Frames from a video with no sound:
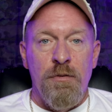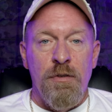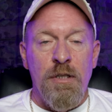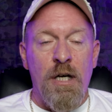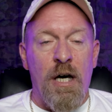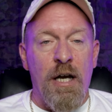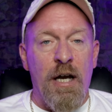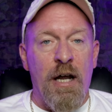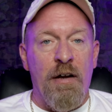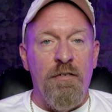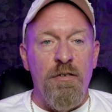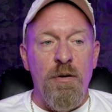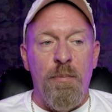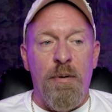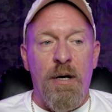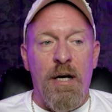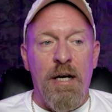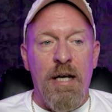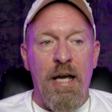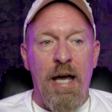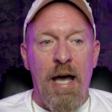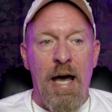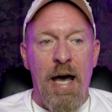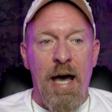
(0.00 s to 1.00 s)
Not
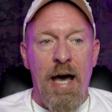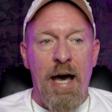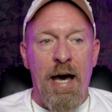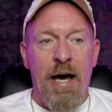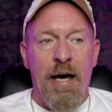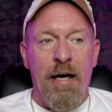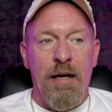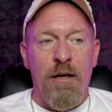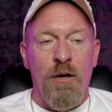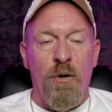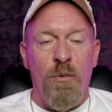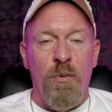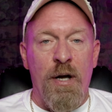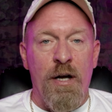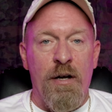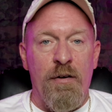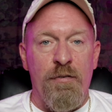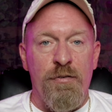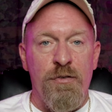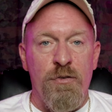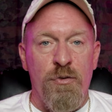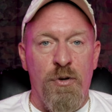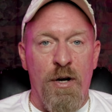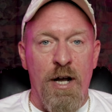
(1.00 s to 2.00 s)
everybody had a way
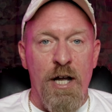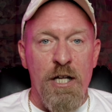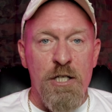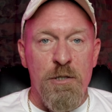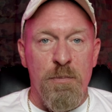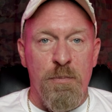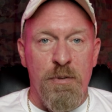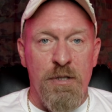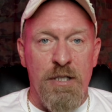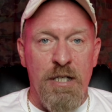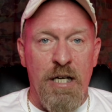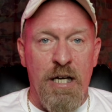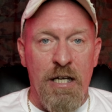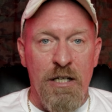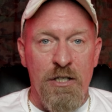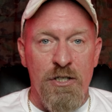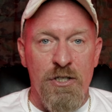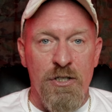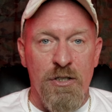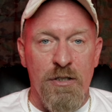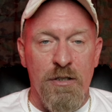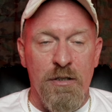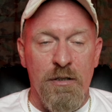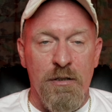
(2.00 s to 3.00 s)
of
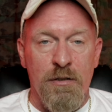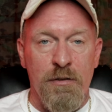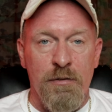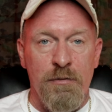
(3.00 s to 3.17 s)
transportation.